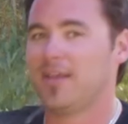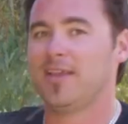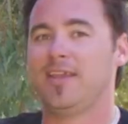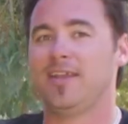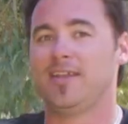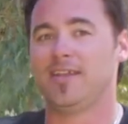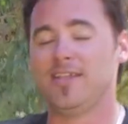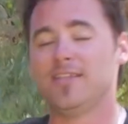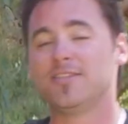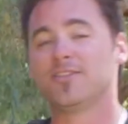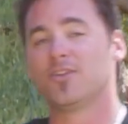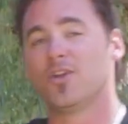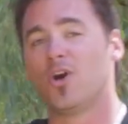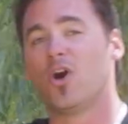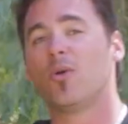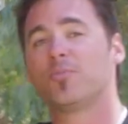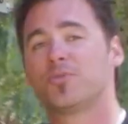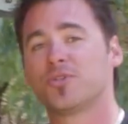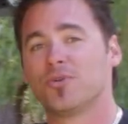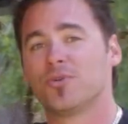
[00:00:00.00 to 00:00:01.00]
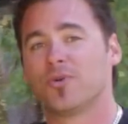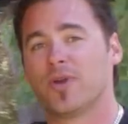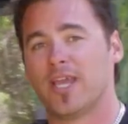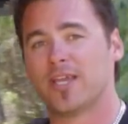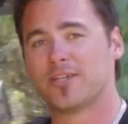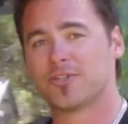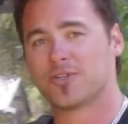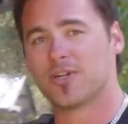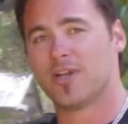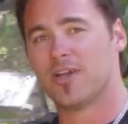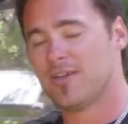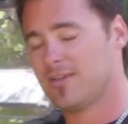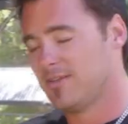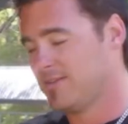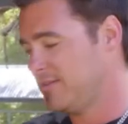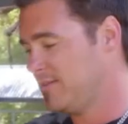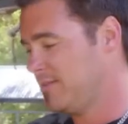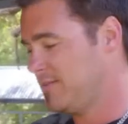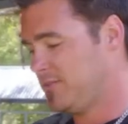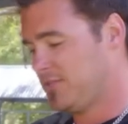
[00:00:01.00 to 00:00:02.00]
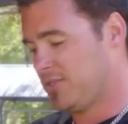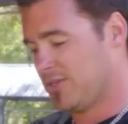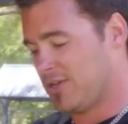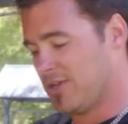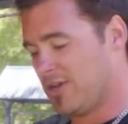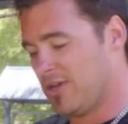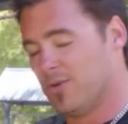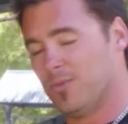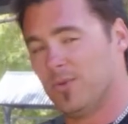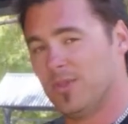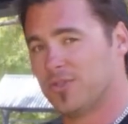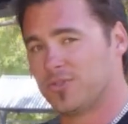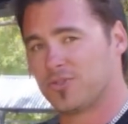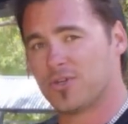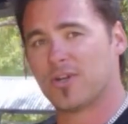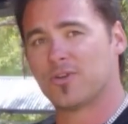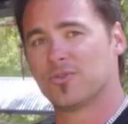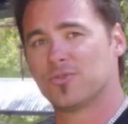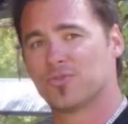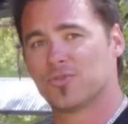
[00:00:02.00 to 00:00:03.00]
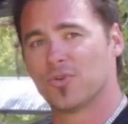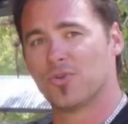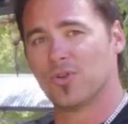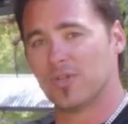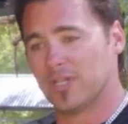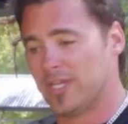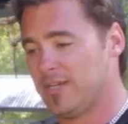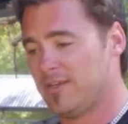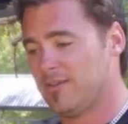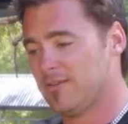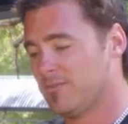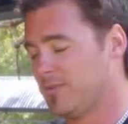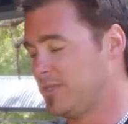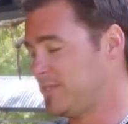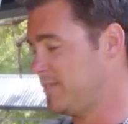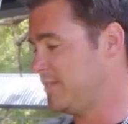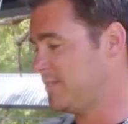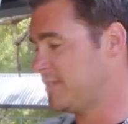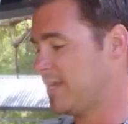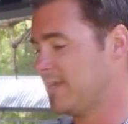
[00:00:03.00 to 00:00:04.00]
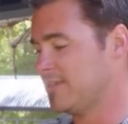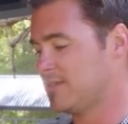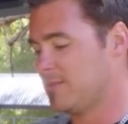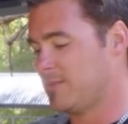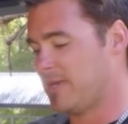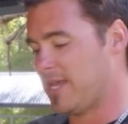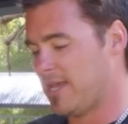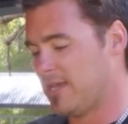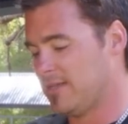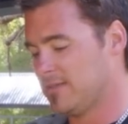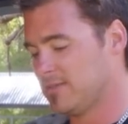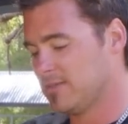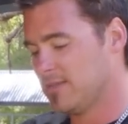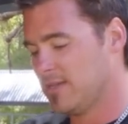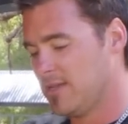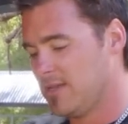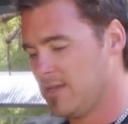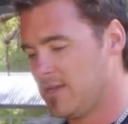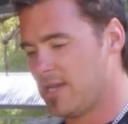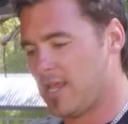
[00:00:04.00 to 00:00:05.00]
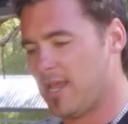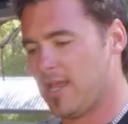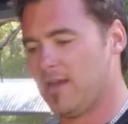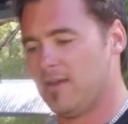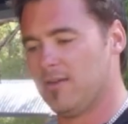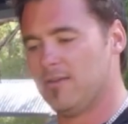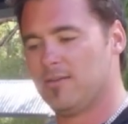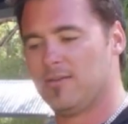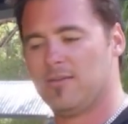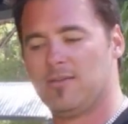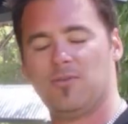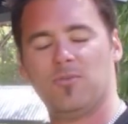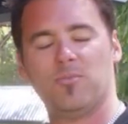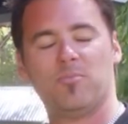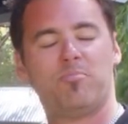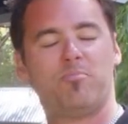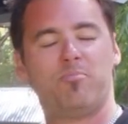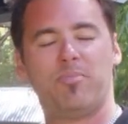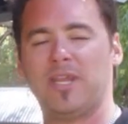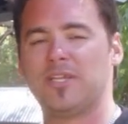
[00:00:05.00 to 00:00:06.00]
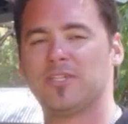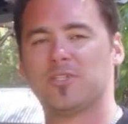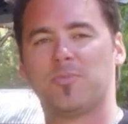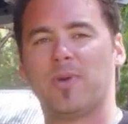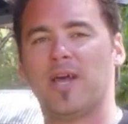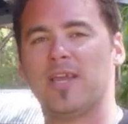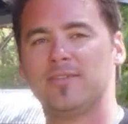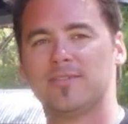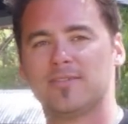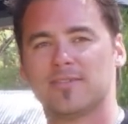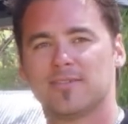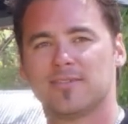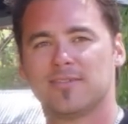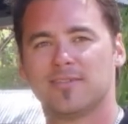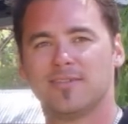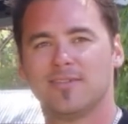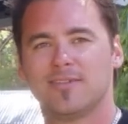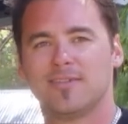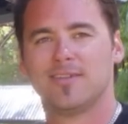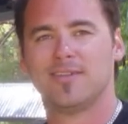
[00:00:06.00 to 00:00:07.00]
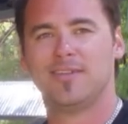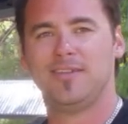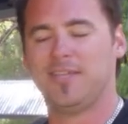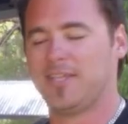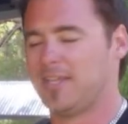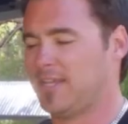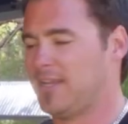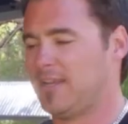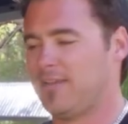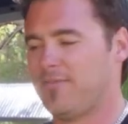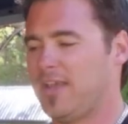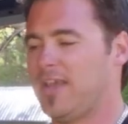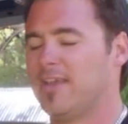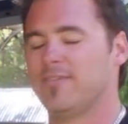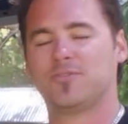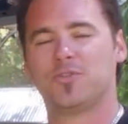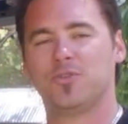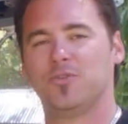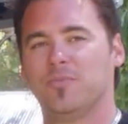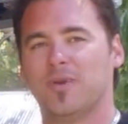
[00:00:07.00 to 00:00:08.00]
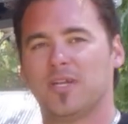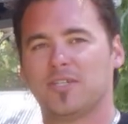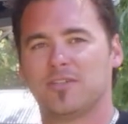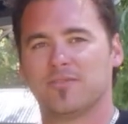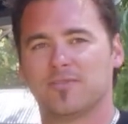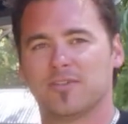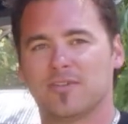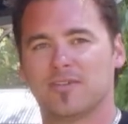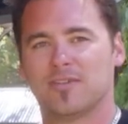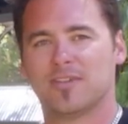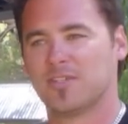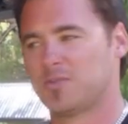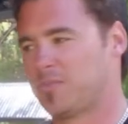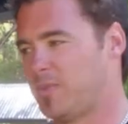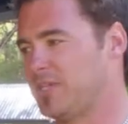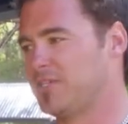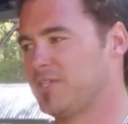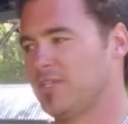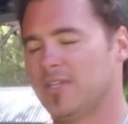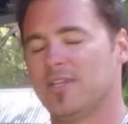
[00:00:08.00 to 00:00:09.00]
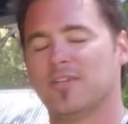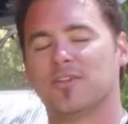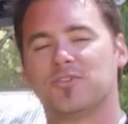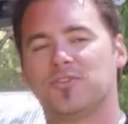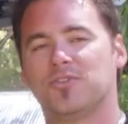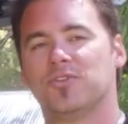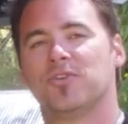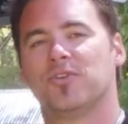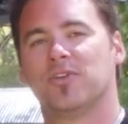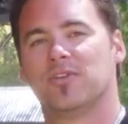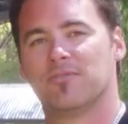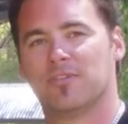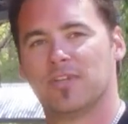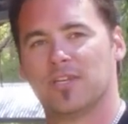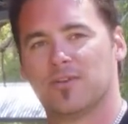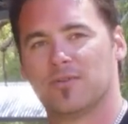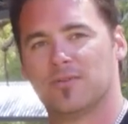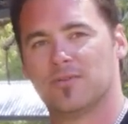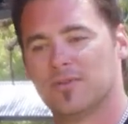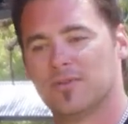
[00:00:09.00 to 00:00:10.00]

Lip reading: it is an optional extra to go with a trundle drawer lid, which this customer has. Now, bench space, you can never have too much of it, especially in a touring vehicle.